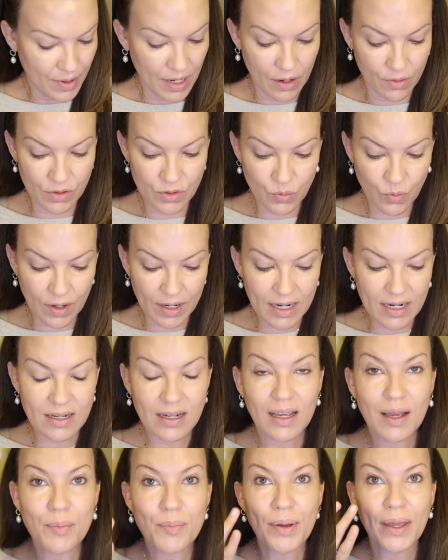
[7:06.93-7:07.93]
But I was wanting
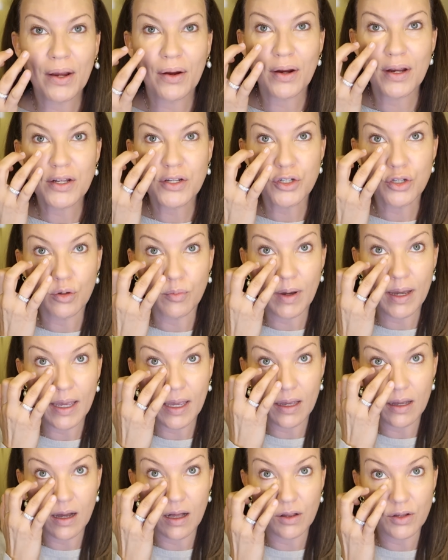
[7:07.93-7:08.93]
to compare it to
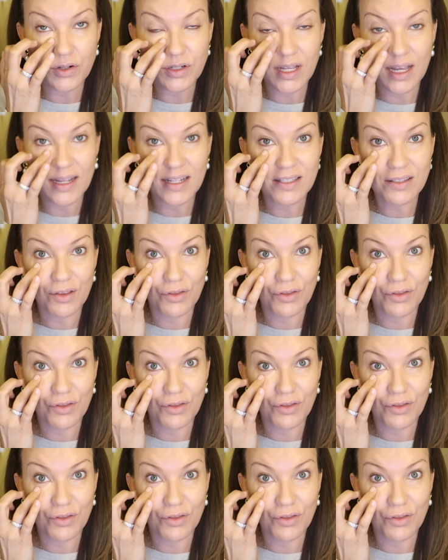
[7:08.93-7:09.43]
my Colorescience,